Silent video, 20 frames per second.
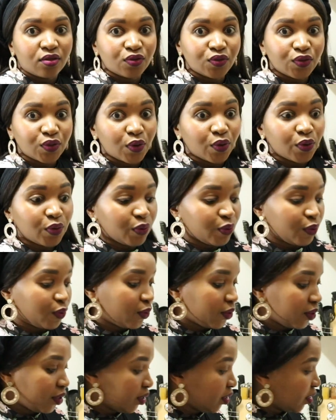
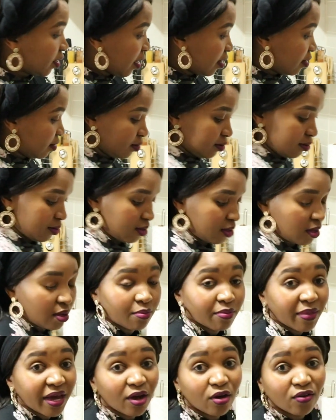So yeah,
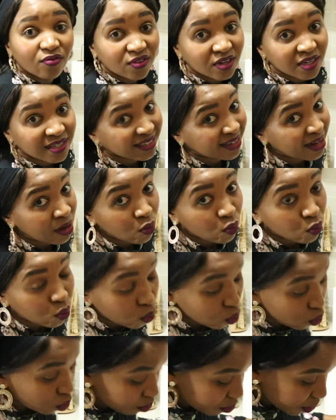my oven is now
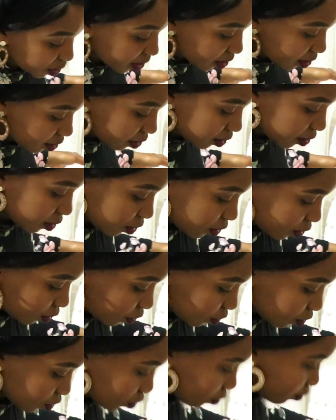warm,
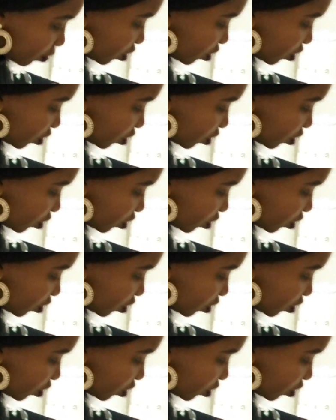so